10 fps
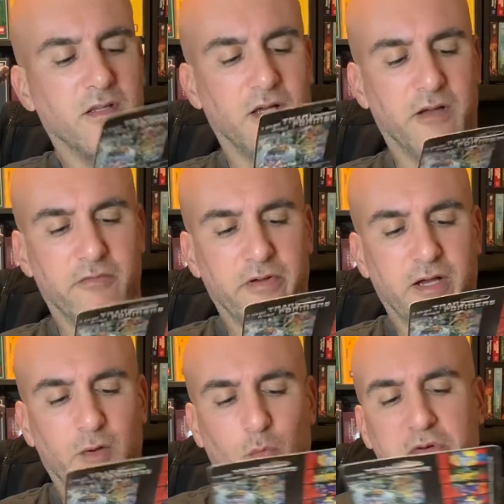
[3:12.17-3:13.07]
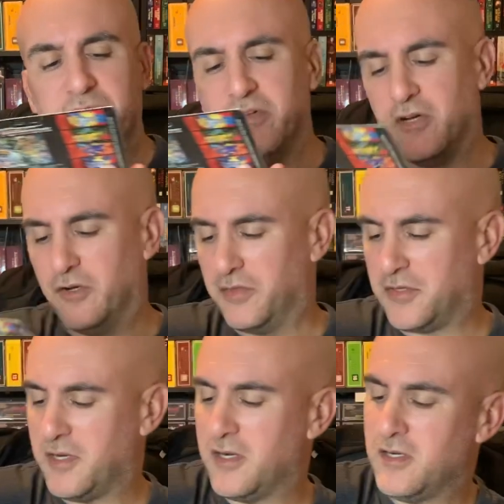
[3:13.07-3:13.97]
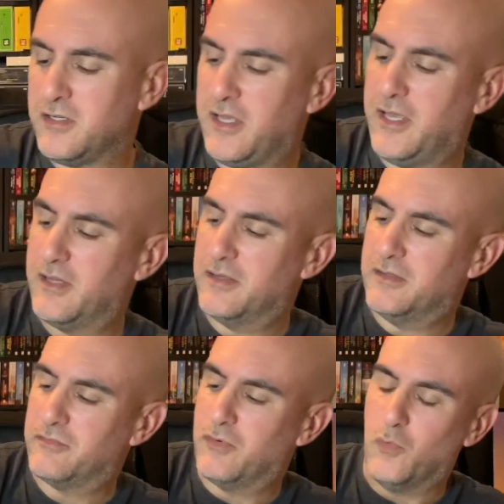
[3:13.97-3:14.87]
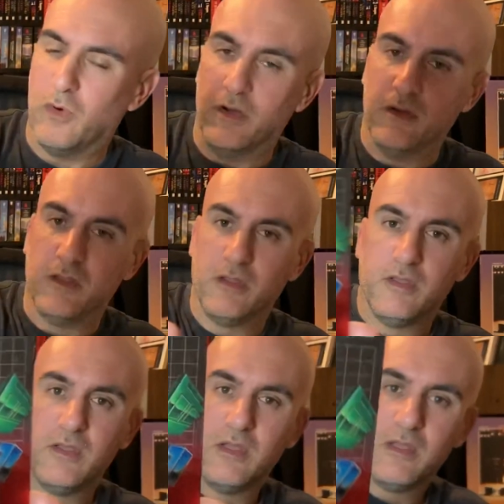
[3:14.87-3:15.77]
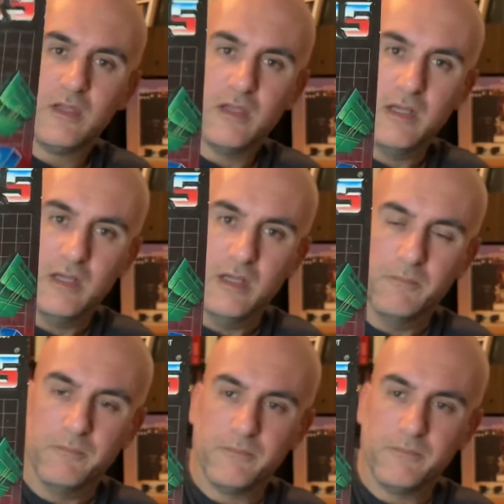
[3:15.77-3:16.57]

of one figure on the card and a different one on